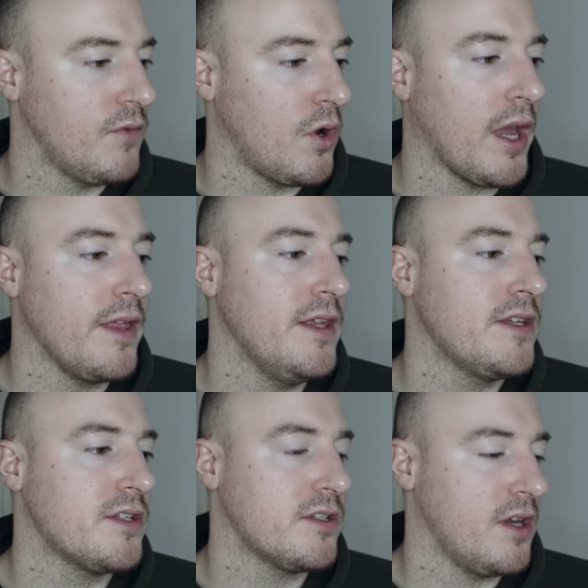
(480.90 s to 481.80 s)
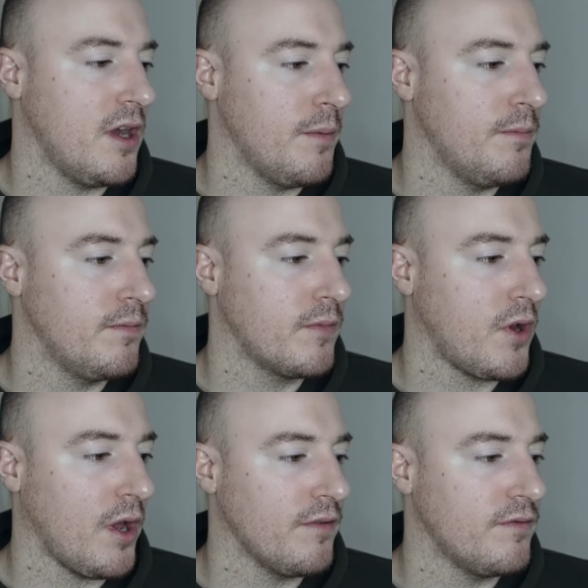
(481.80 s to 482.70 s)
Okay, this kind
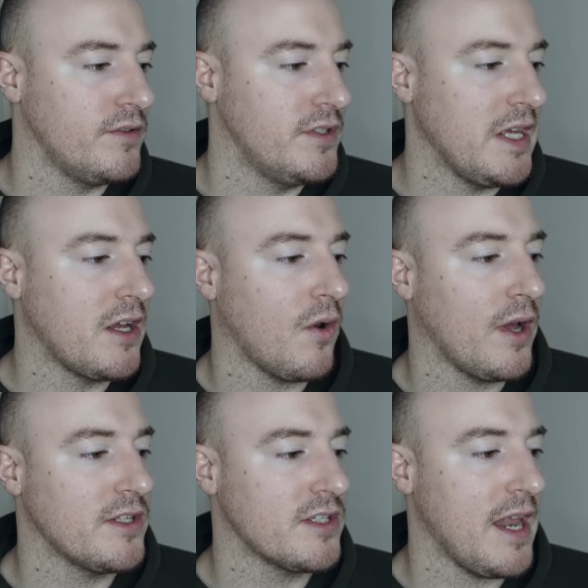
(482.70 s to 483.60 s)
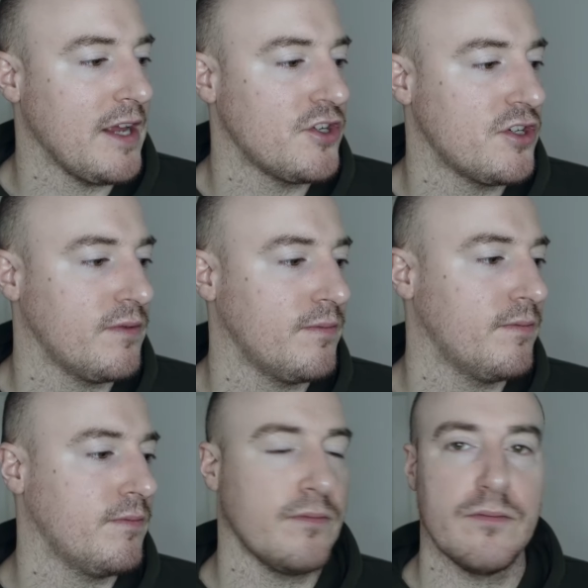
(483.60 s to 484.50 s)
of decline slash
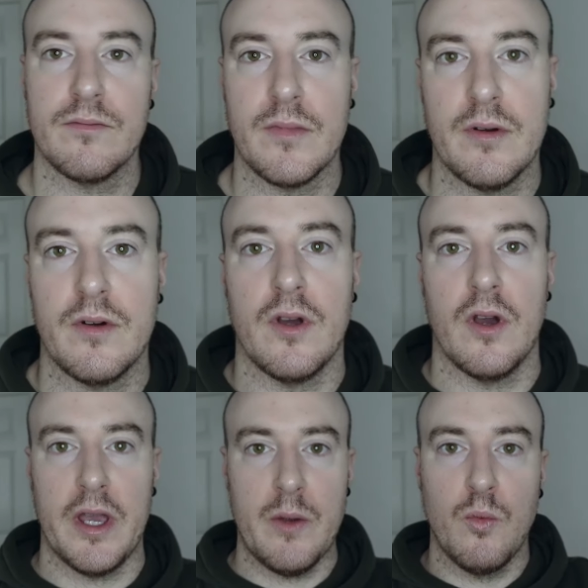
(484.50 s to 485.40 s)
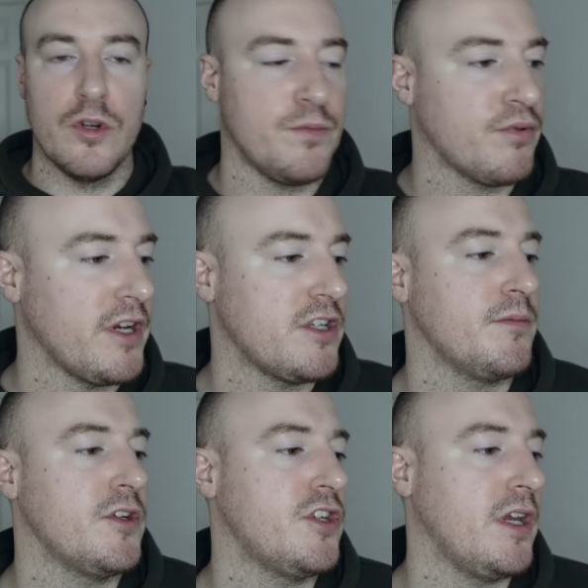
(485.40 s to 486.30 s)
inwards
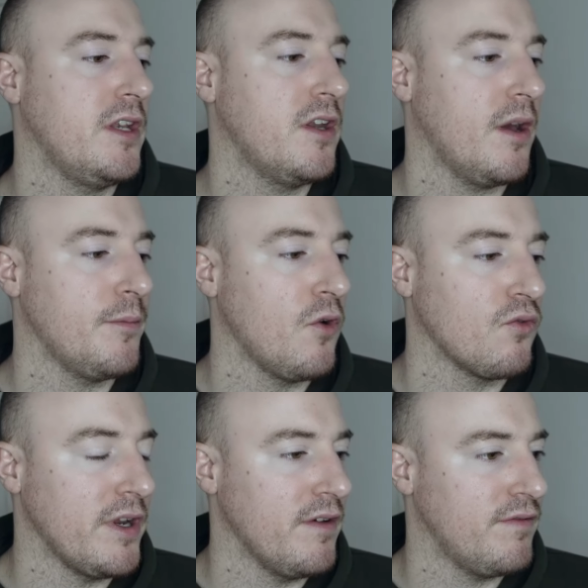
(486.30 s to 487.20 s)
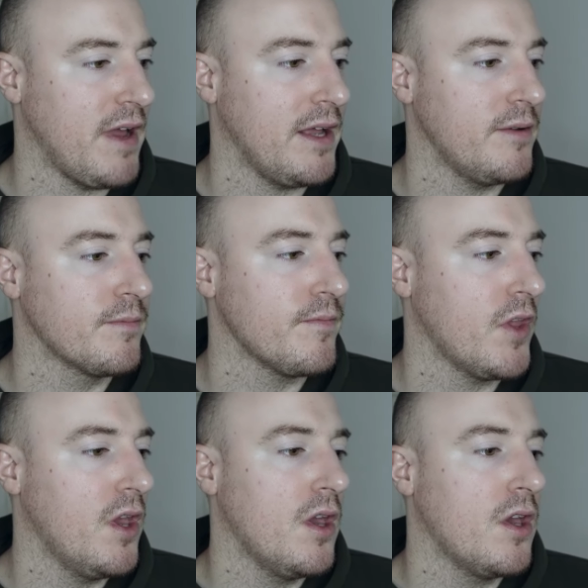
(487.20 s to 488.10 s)
pressing machine, I'm not really a fan.
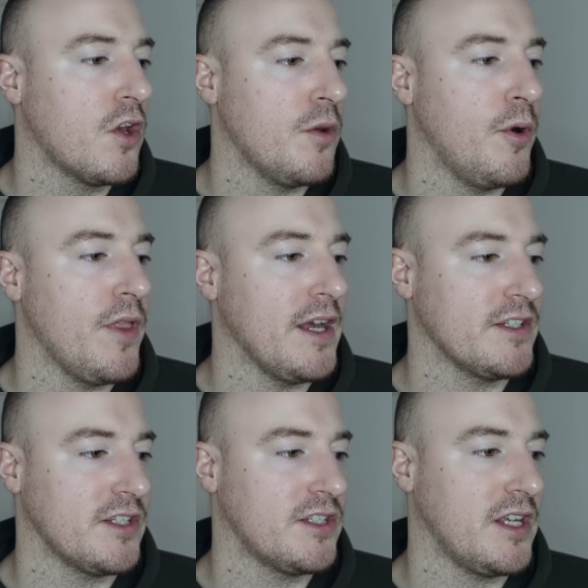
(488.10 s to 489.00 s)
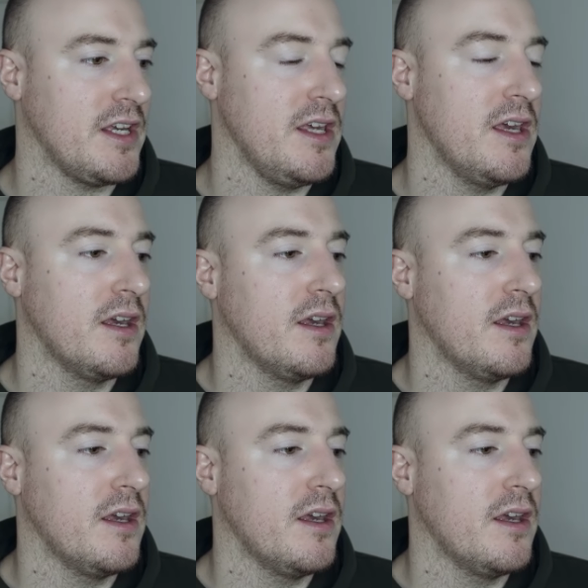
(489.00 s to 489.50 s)
I'm going to put that as a C.